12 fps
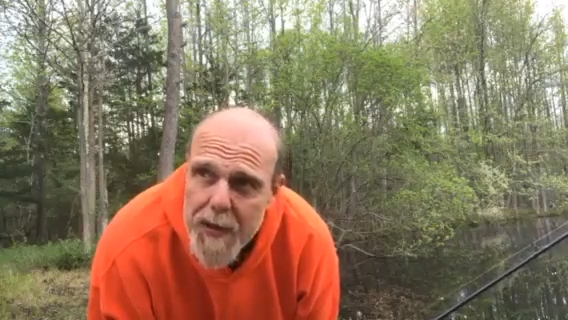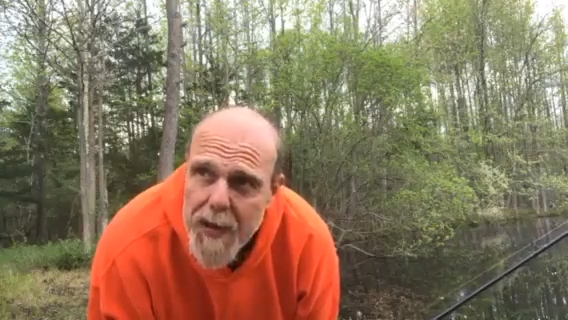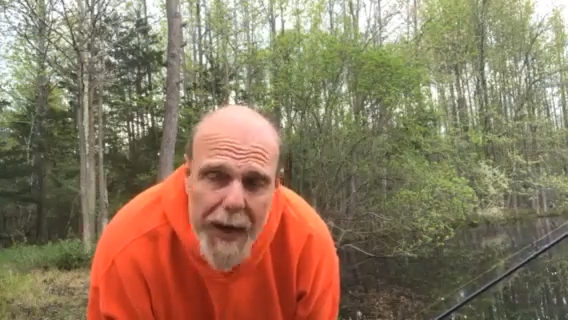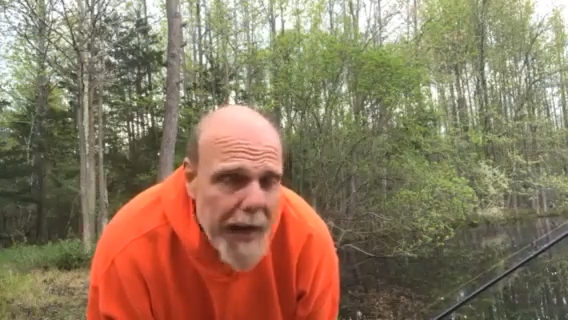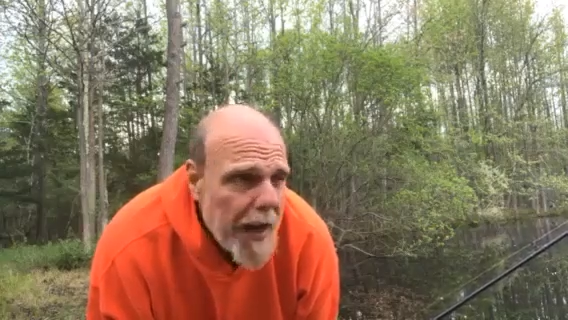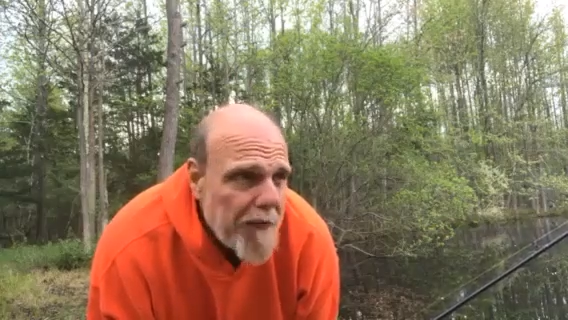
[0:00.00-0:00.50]

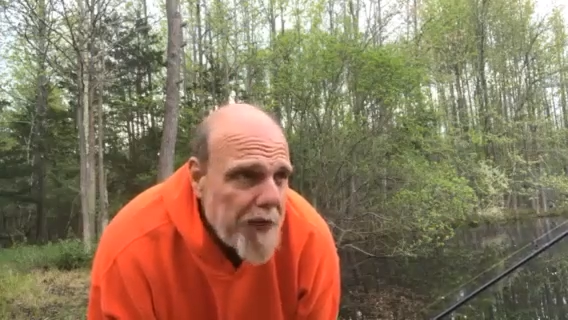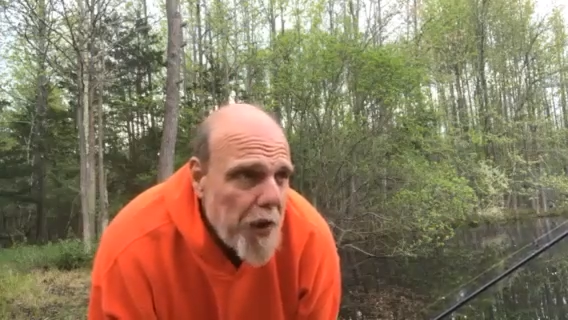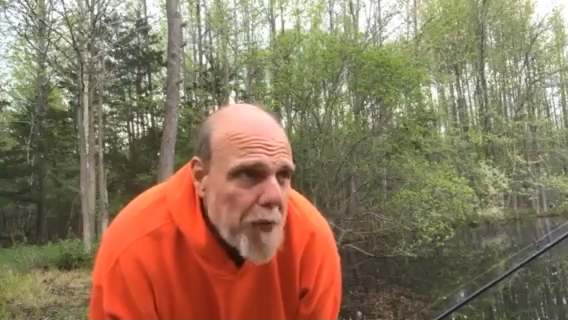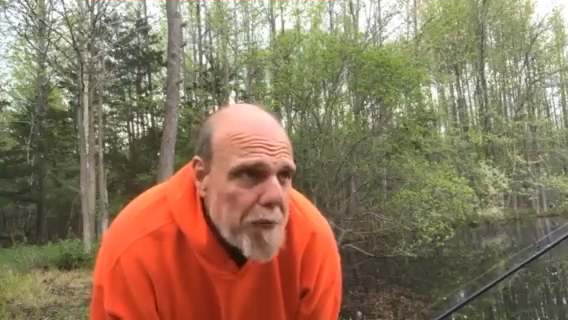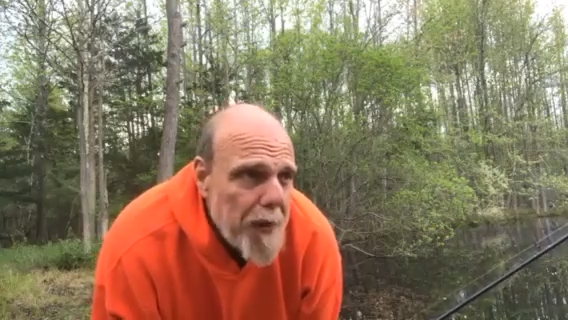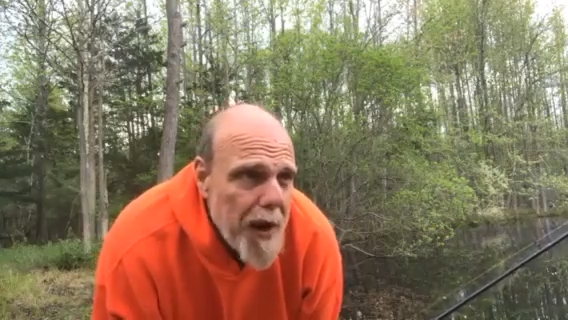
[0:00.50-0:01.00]
I'd have no
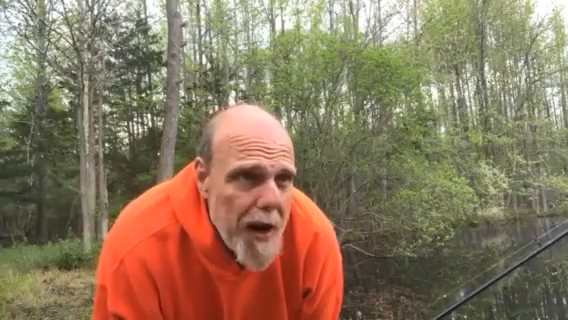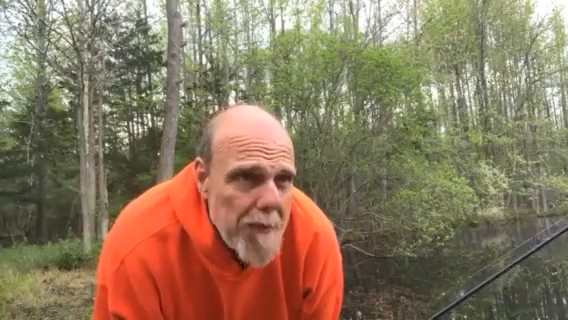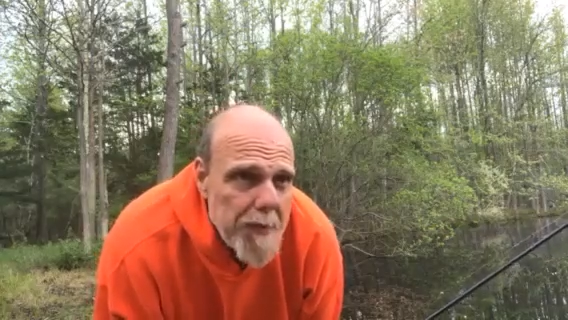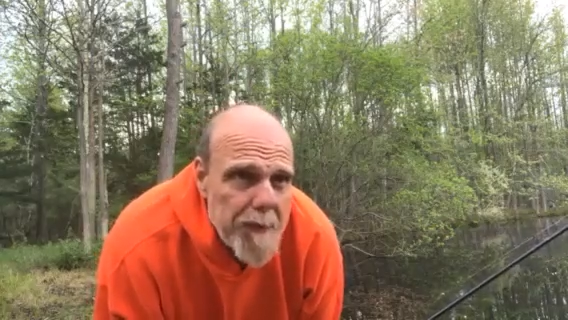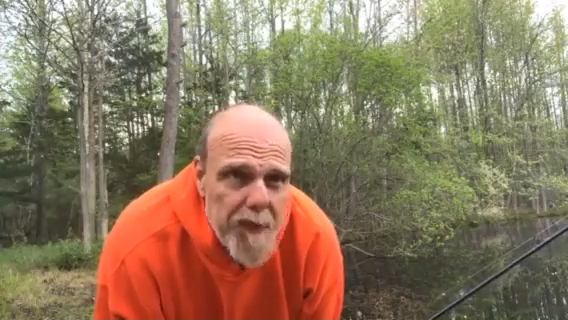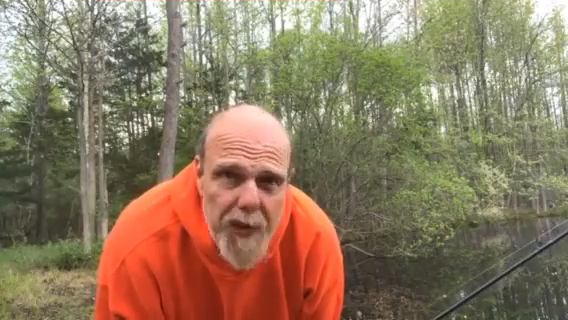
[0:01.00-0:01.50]

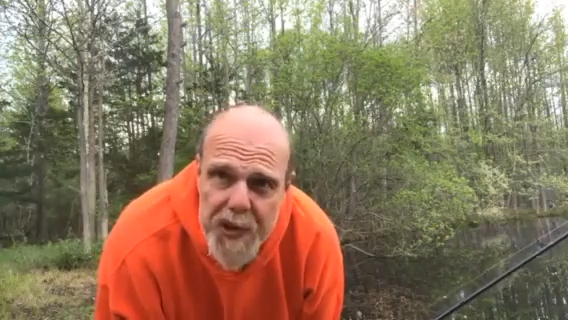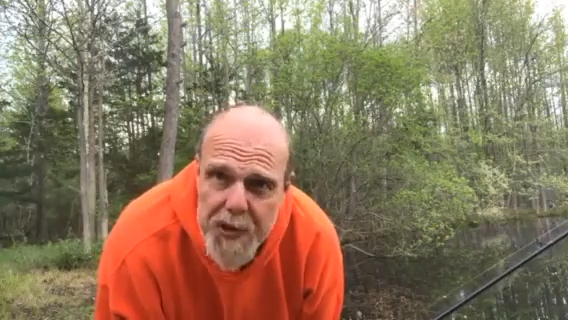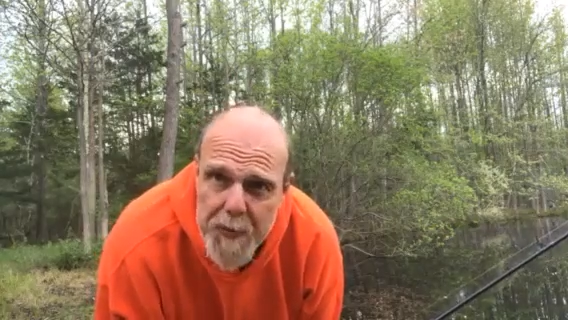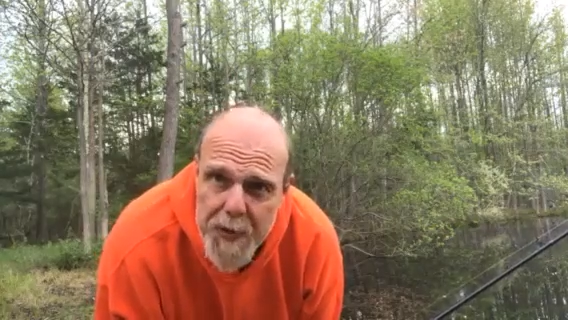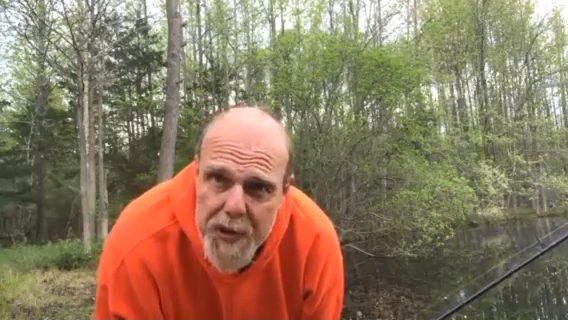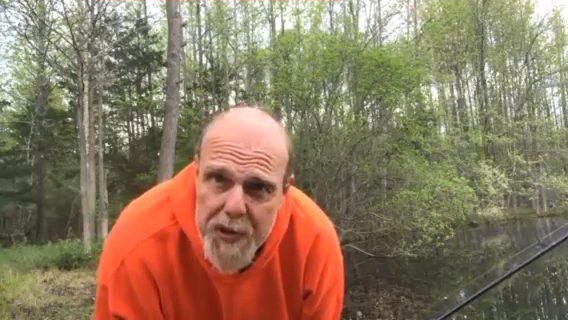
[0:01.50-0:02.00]
problem fishing
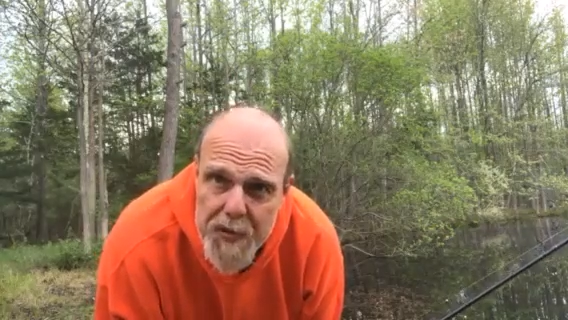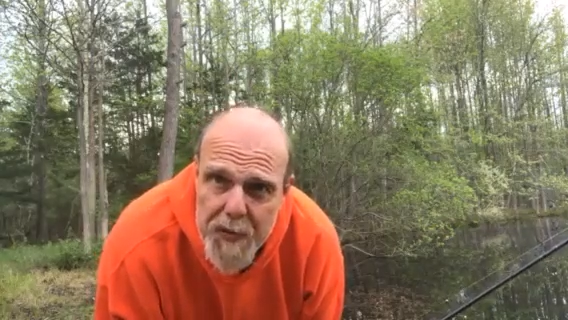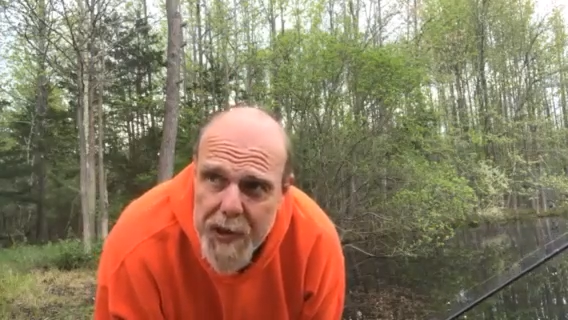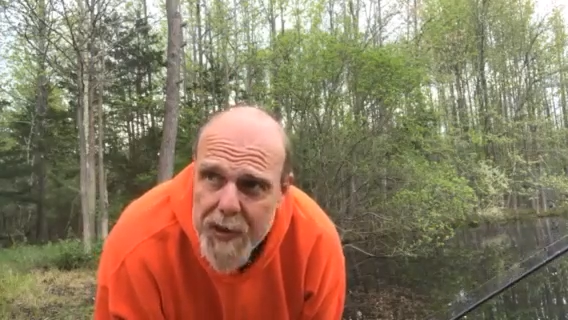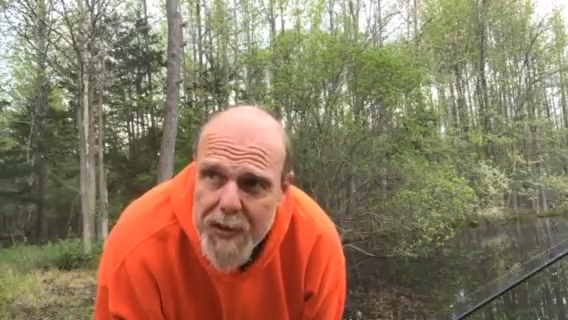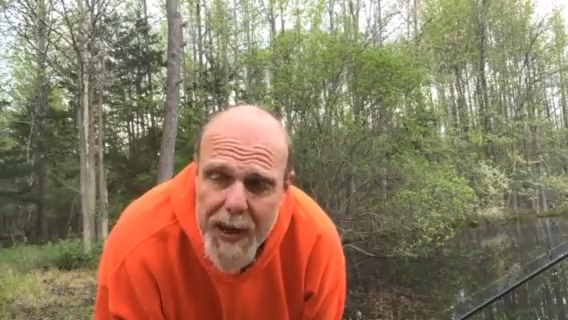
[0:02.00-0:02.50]
with this
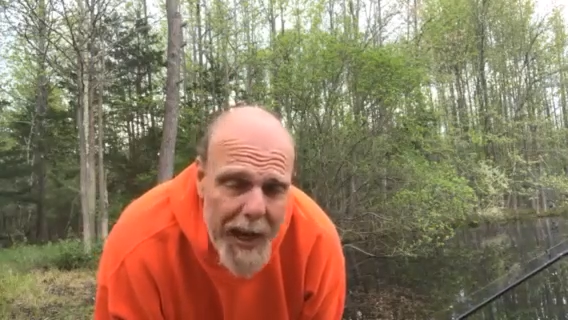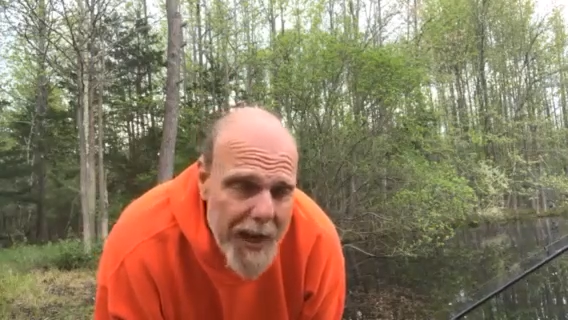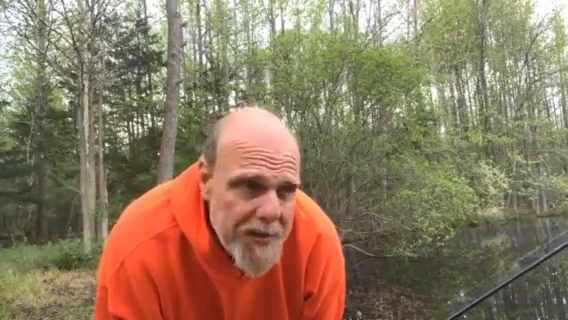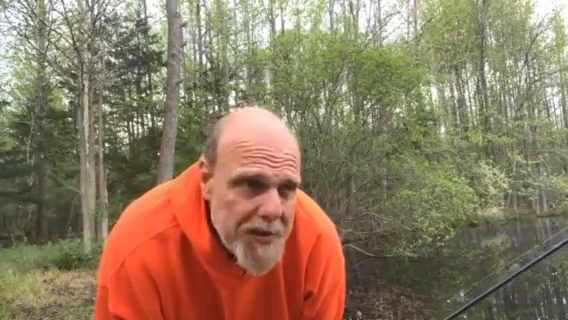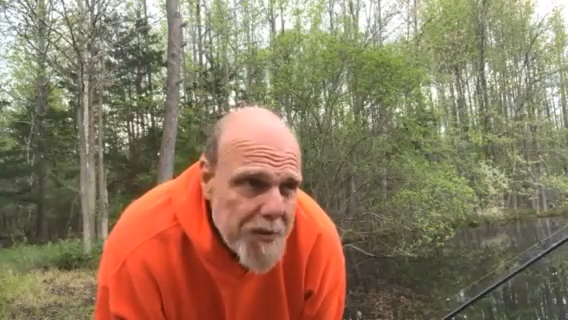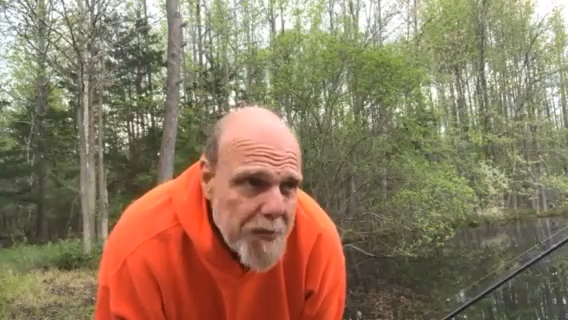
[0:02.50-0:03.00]
reel,
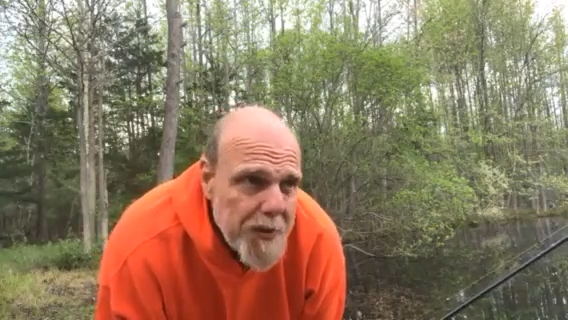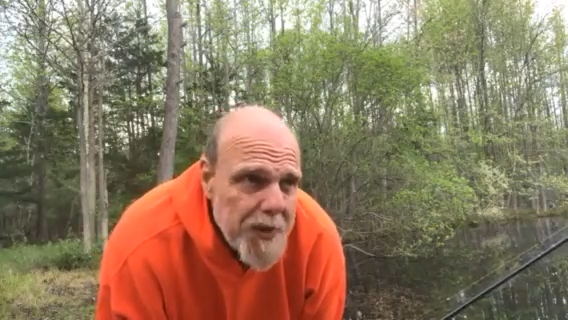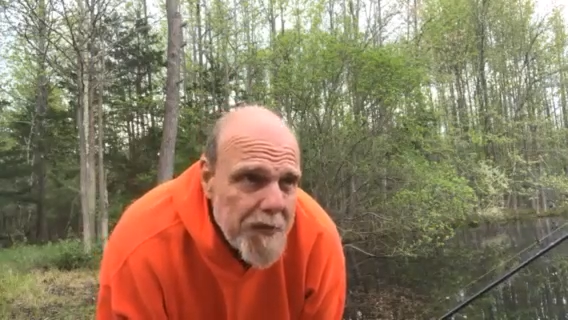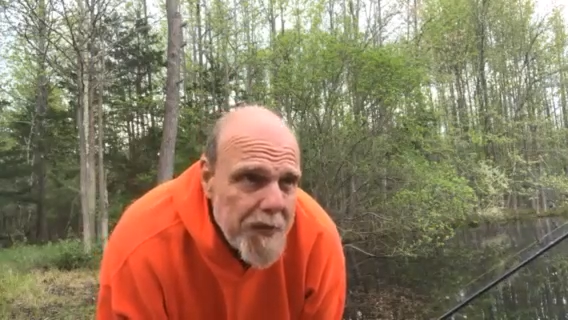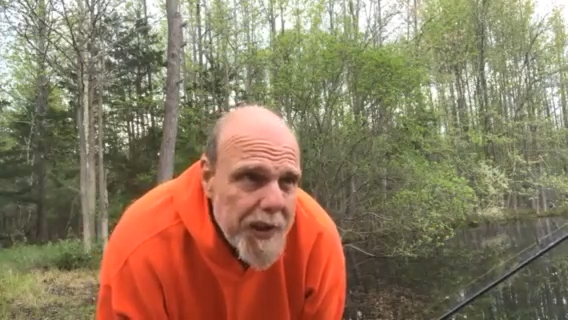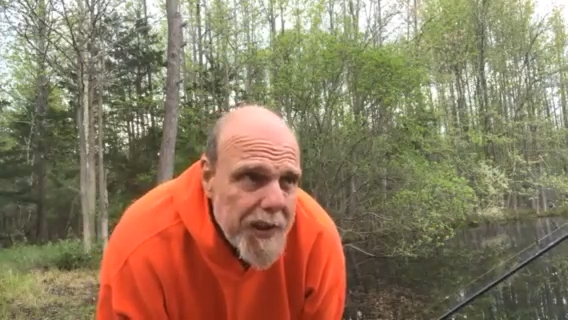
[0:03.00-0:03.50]
casting with the
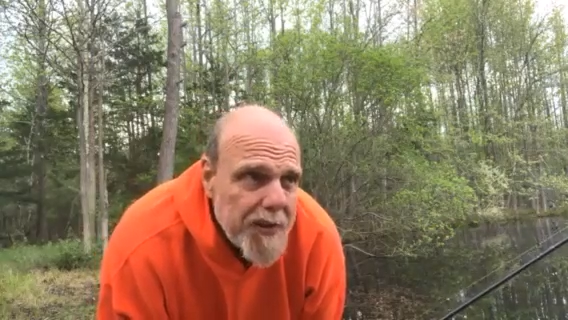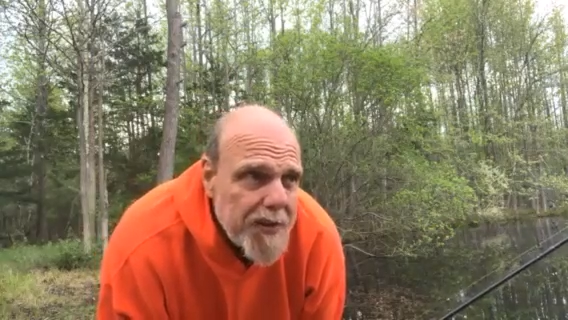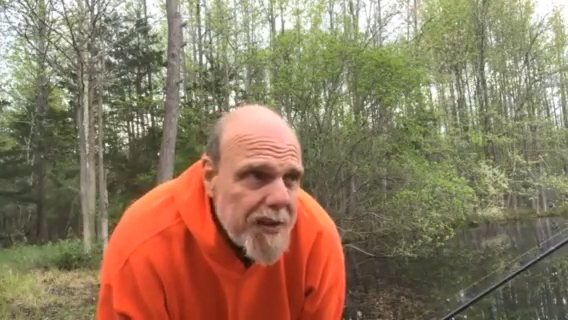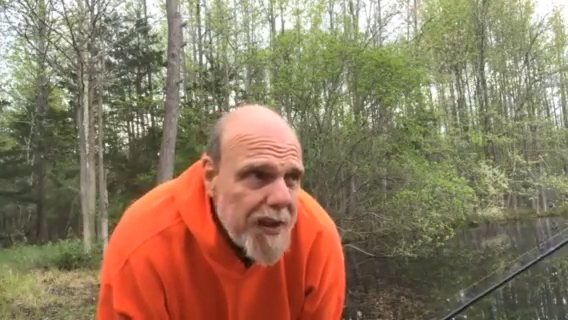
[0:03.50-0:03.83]
reel.